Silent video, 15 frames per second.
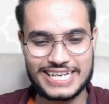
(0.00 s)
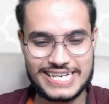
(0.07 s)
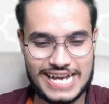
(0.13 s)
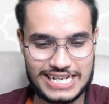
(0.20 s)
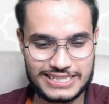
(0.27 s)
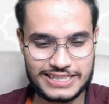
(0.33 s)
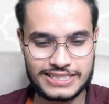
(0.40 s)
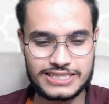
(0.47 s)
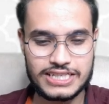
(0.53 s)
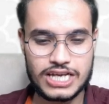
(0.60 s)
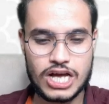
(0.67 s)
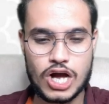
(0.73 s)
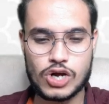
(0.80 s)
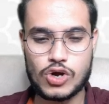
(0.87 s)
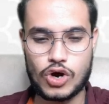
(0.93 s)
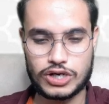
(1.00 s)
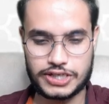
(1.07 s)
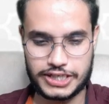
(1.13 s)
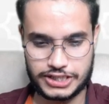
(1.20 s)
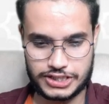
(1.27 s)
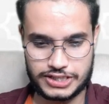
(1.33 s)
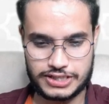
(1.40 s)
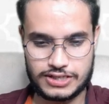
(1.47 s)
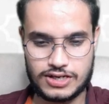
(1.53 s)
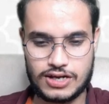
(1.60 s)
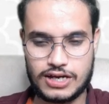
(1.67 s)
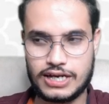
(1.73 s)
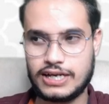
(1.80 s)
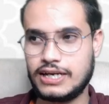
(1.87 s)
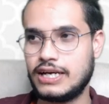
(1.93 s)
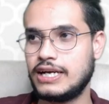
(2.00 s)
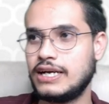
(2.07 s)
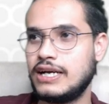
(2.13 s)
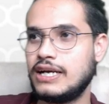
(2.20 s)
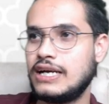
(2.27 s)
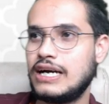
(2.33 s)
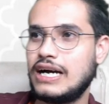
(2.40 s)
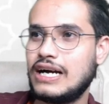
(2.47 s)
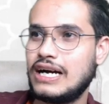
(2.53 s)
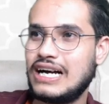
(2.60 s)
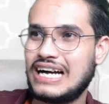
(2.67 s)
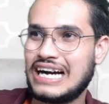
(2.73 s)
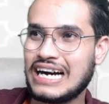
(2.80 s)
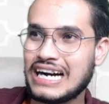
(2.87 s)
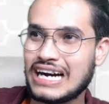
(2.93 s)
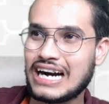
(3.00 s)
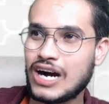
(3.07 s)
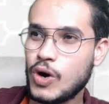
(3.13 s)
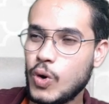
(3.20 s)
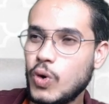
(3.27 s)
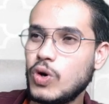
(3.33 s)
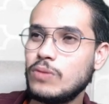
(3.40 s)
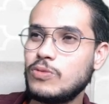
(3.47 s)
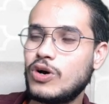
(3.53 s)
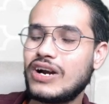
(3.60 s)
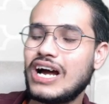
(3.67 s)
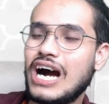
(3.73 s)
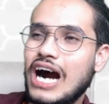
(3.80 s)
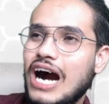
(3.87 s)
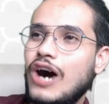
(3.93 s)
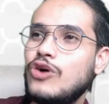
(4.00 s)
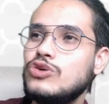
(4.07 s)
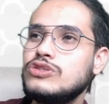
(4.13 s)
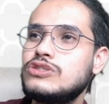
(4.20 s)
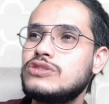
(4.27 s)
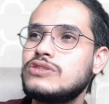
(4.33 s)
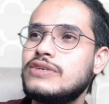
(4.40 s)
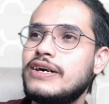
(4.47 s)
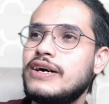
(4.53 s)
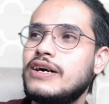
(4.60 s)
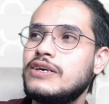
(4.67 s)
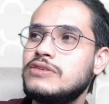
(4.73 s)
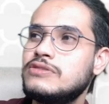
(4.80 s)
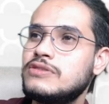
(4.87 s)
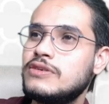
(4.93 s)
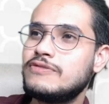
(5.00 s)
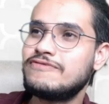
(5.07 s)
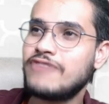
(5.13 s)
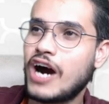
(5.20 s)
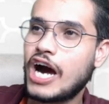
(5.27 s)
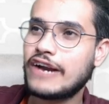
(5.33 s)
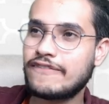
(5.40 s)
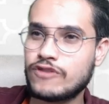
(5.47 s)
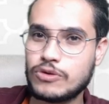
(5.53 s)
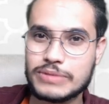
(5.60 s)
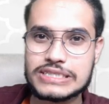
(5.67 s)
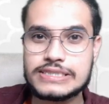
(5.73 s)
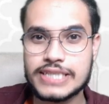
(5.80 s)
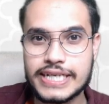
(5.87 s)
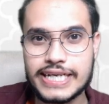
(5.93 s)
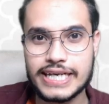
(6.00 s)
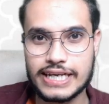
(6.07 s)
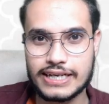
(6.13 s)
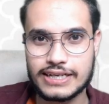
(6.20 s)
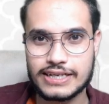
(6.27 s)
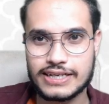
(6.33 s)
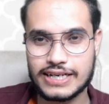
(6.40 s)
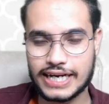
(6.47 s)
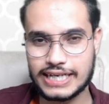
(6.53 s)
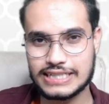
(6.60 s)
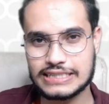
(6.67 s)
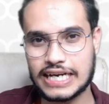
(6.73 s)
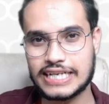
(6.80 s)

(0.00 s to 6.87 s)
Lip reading: Next is cottage. A home or a house far from a city, right?